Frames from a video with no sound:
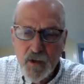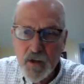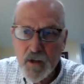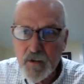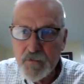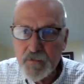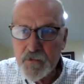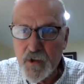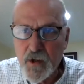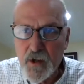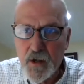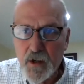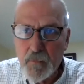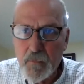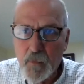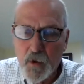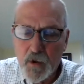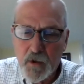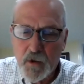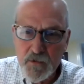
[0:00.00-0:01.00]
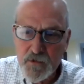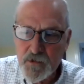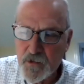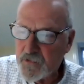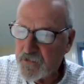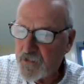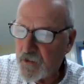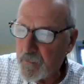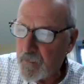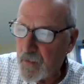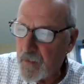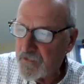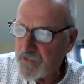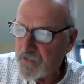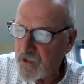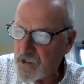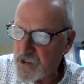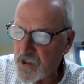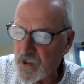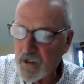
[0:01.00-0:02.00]
to have seen more consistent
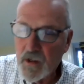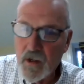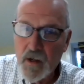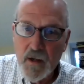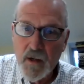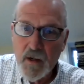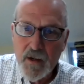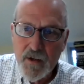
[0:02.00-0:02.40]
messaging